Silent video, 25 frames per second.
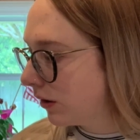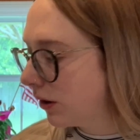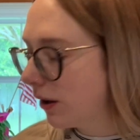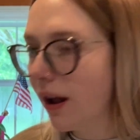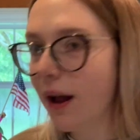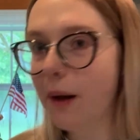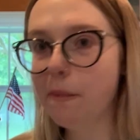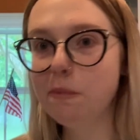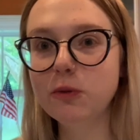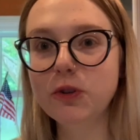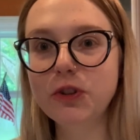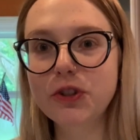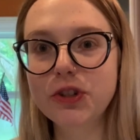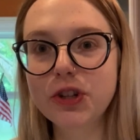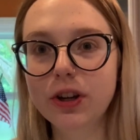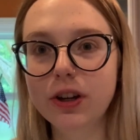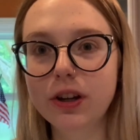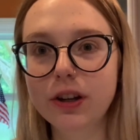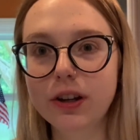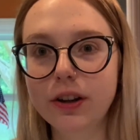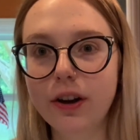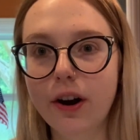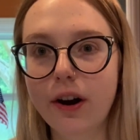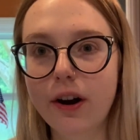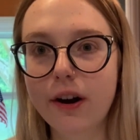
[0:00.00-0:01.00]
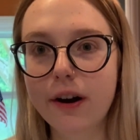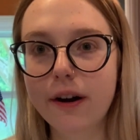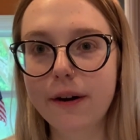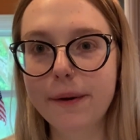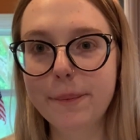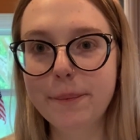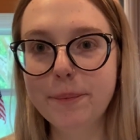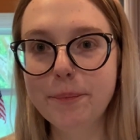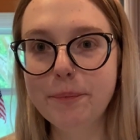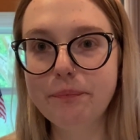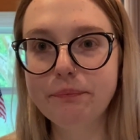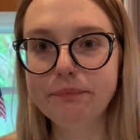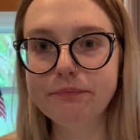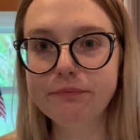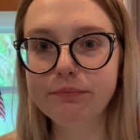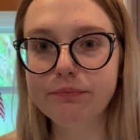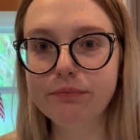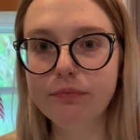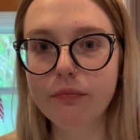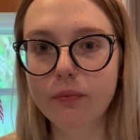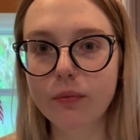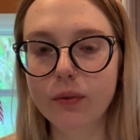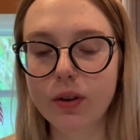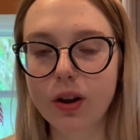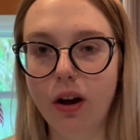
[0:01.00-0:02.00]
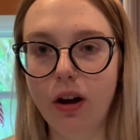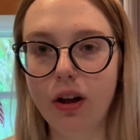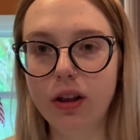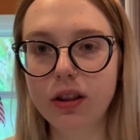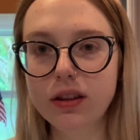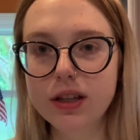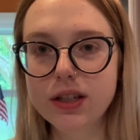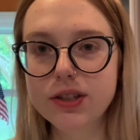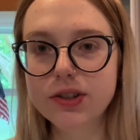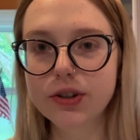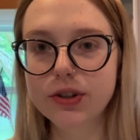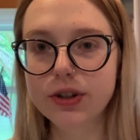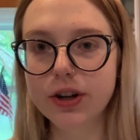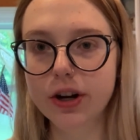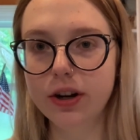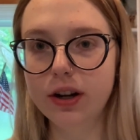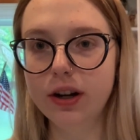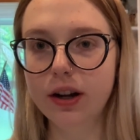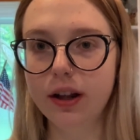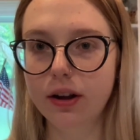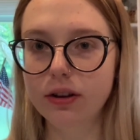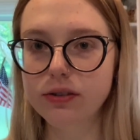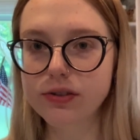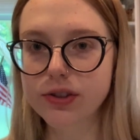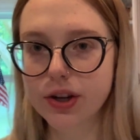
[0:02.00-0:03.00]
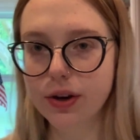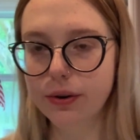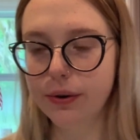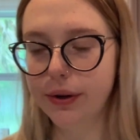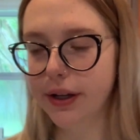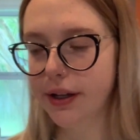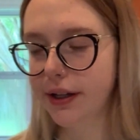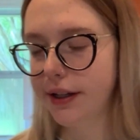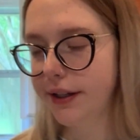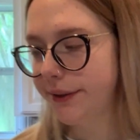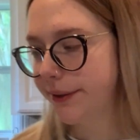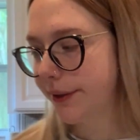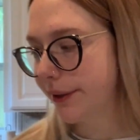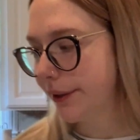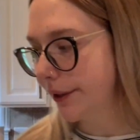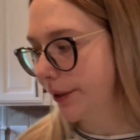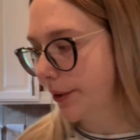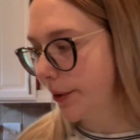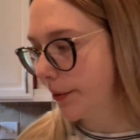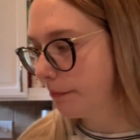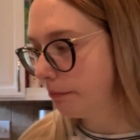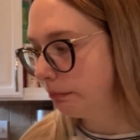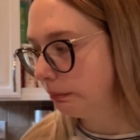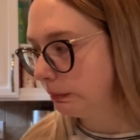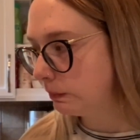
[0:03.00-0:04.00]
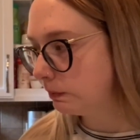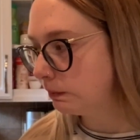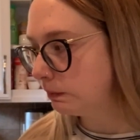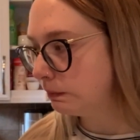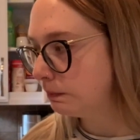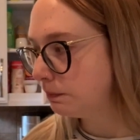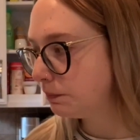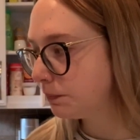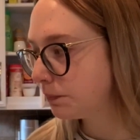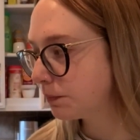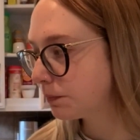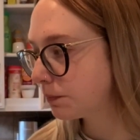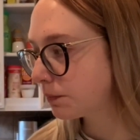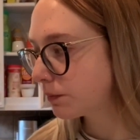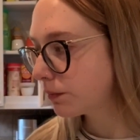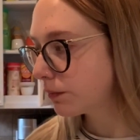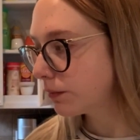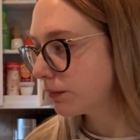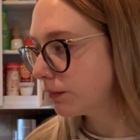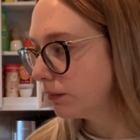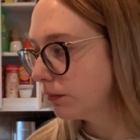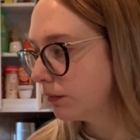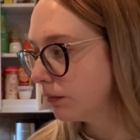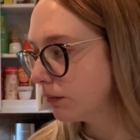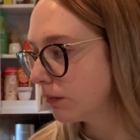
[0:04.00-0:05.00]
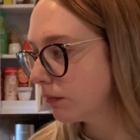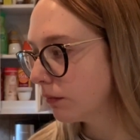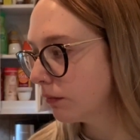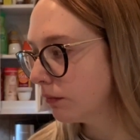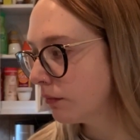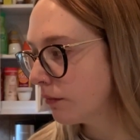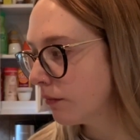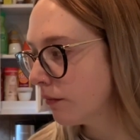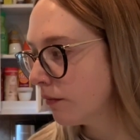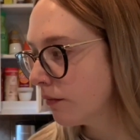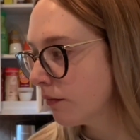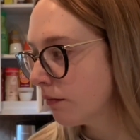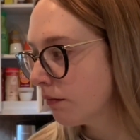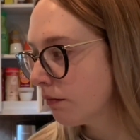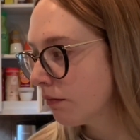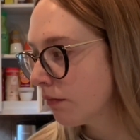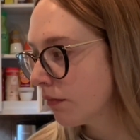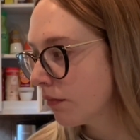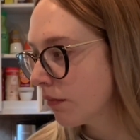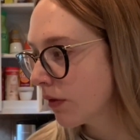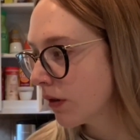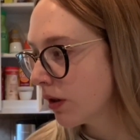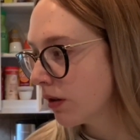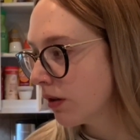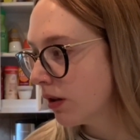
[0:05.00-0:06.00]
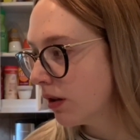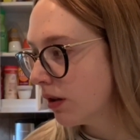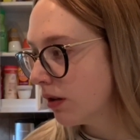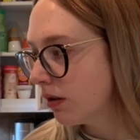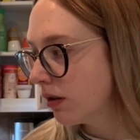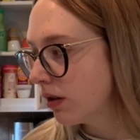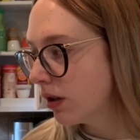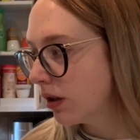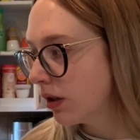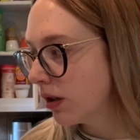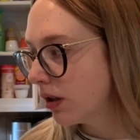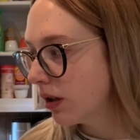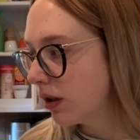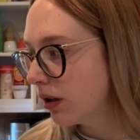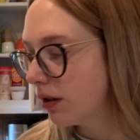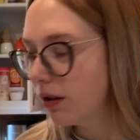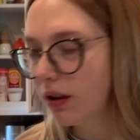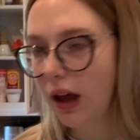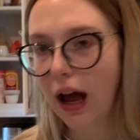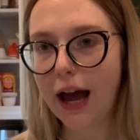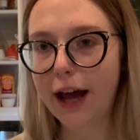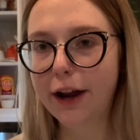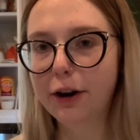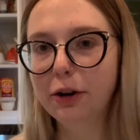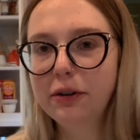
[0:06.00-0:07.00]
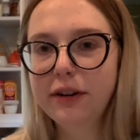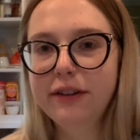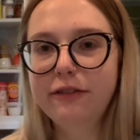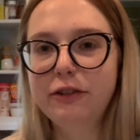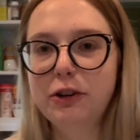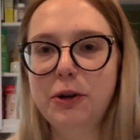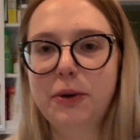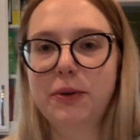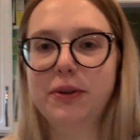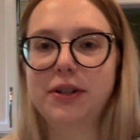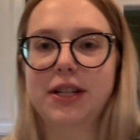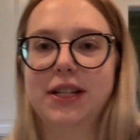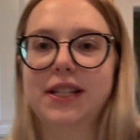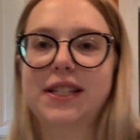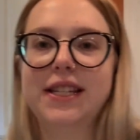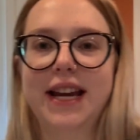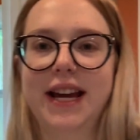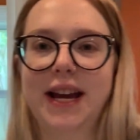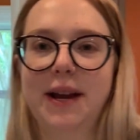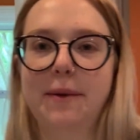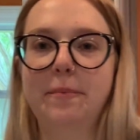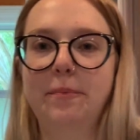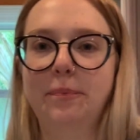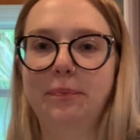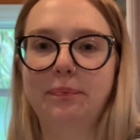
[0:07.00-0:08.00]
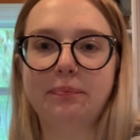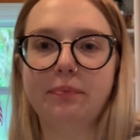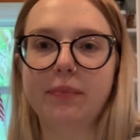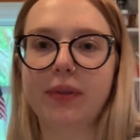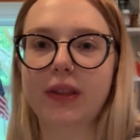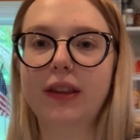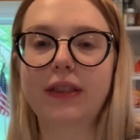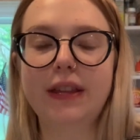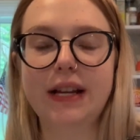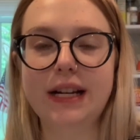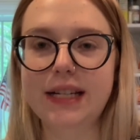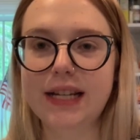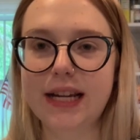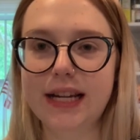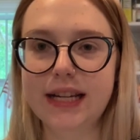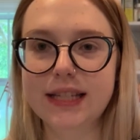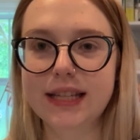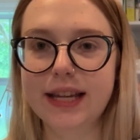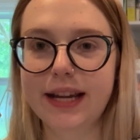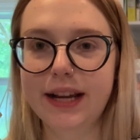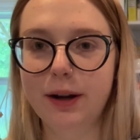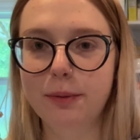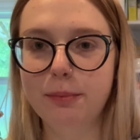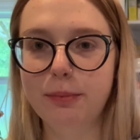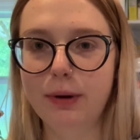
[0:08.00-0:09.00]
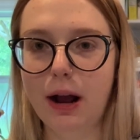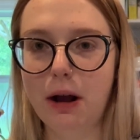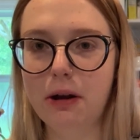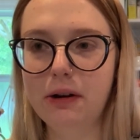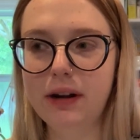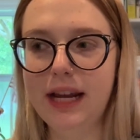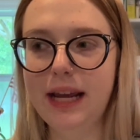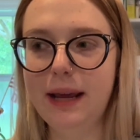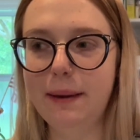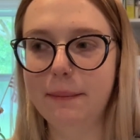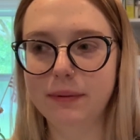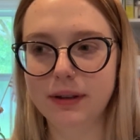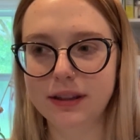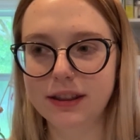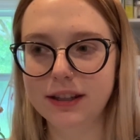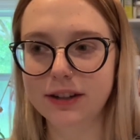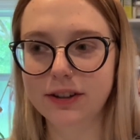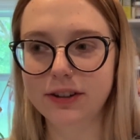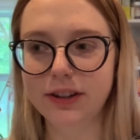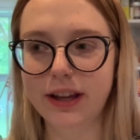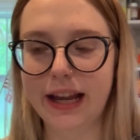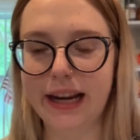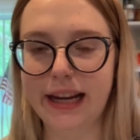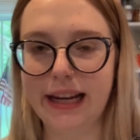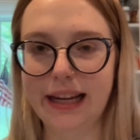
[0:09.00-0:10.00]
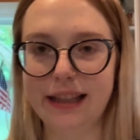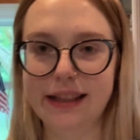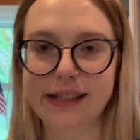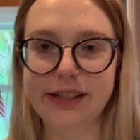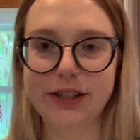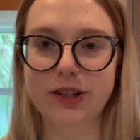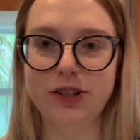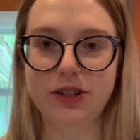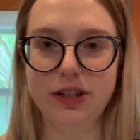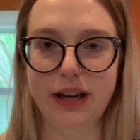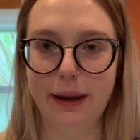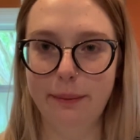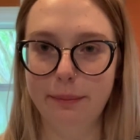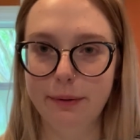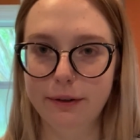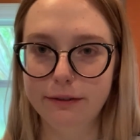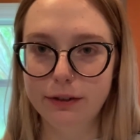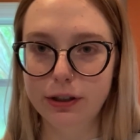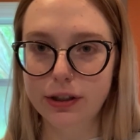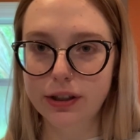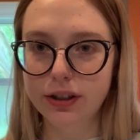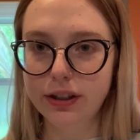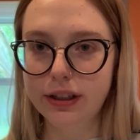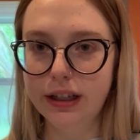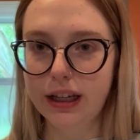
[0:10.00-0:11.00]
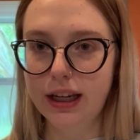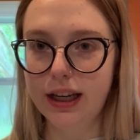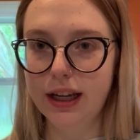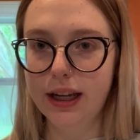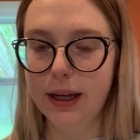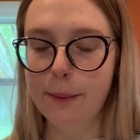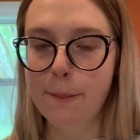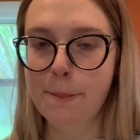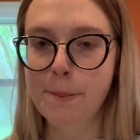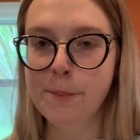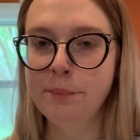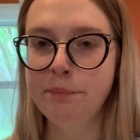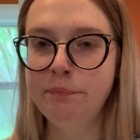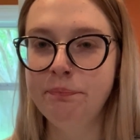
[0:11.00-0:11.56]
I'm shook, y'all. All these are turning out so good. I don't even know what to say. They taste like a brownie, but they're like in the shape of a cookie.